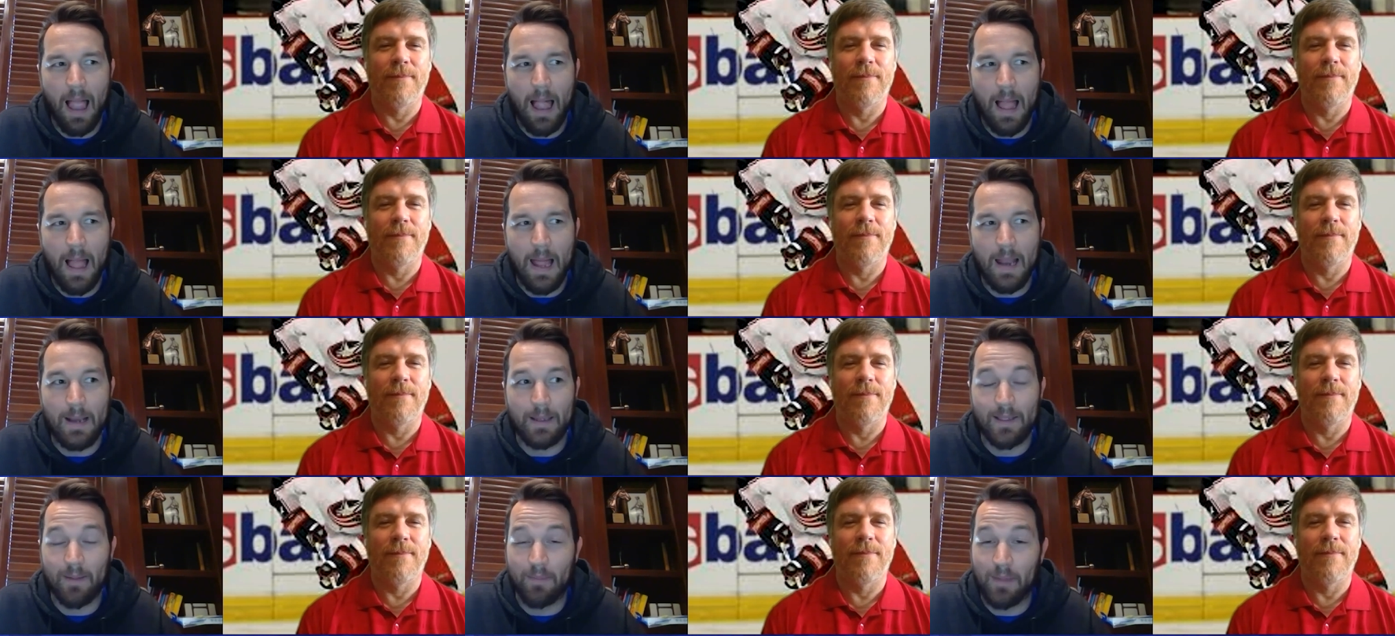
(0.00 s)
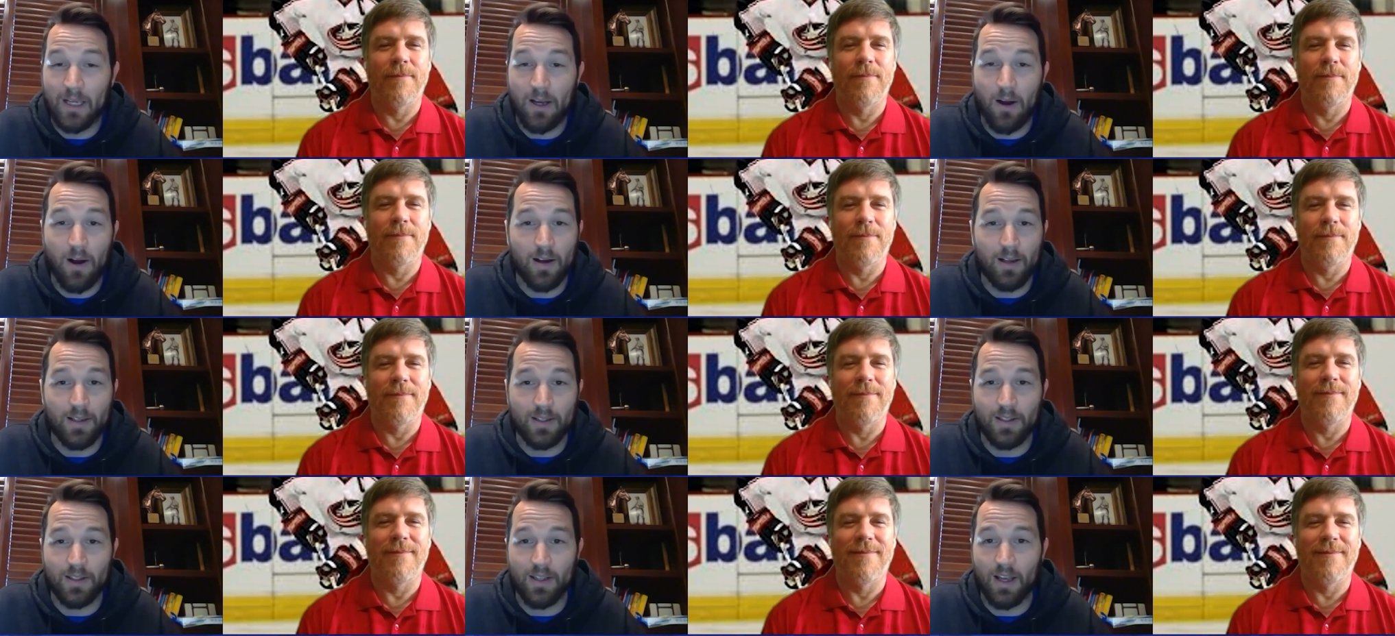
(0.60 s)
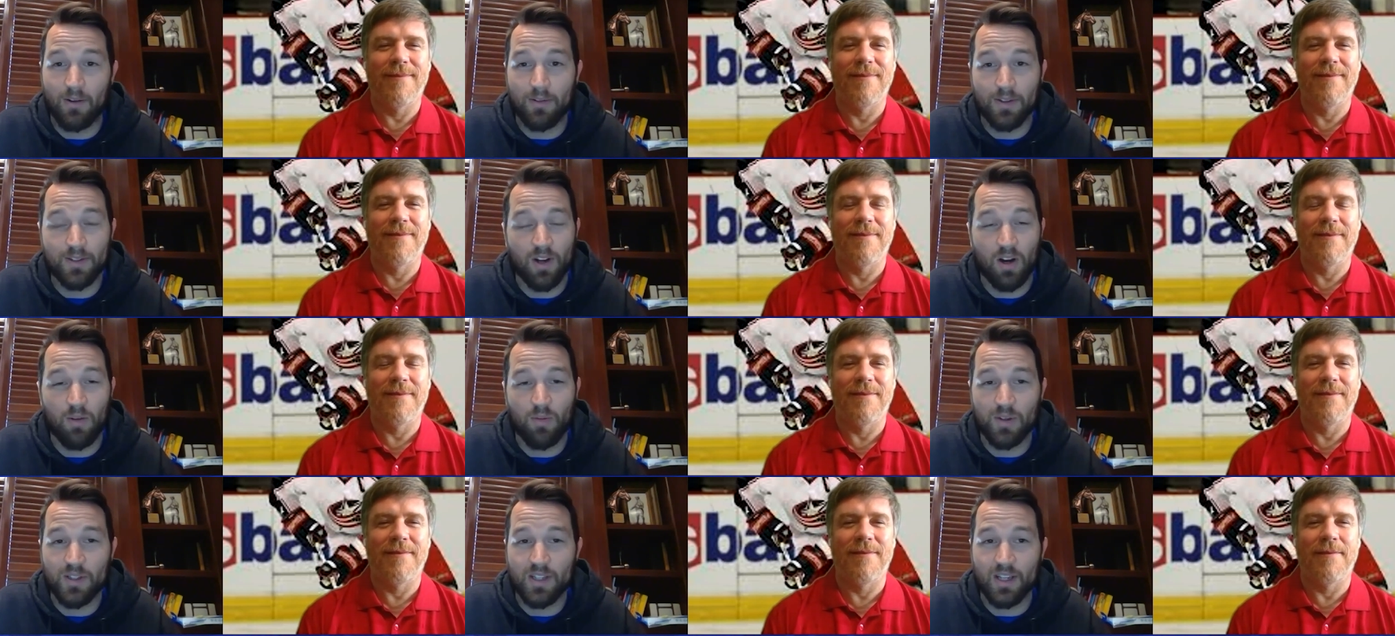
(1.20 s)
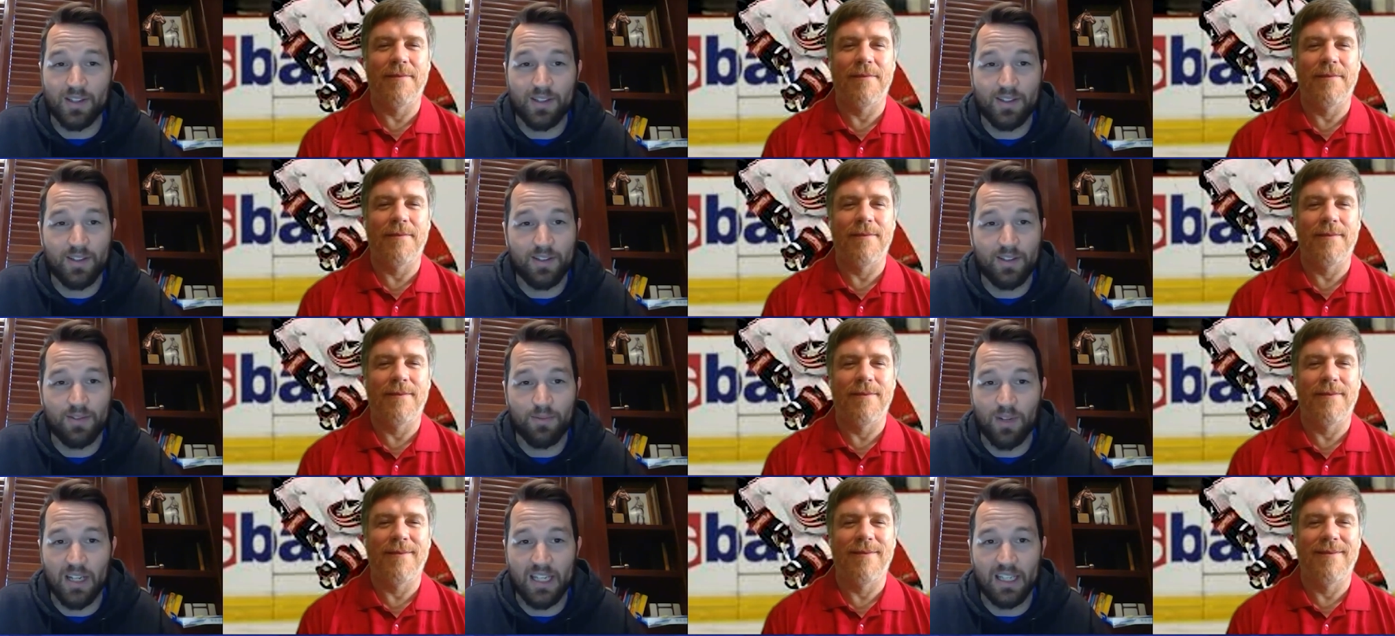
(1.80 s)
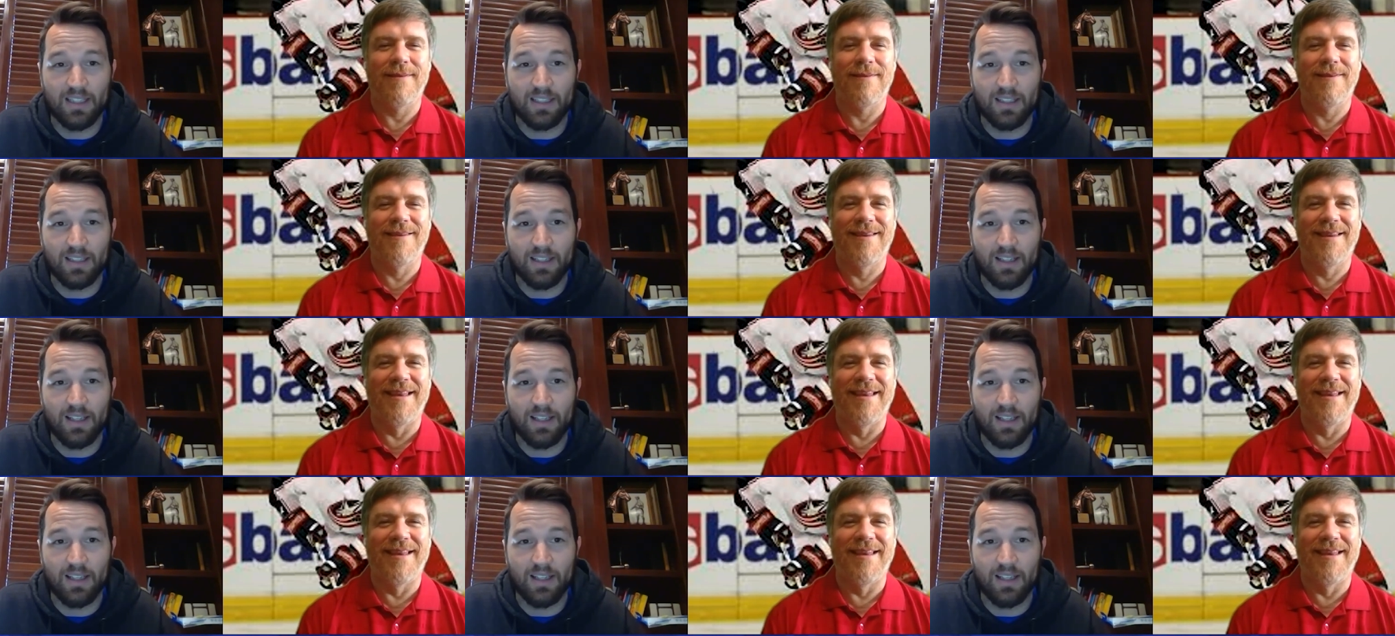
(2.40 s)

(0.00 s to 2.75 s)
Speaker 1: And to be honest, that was almost as sweet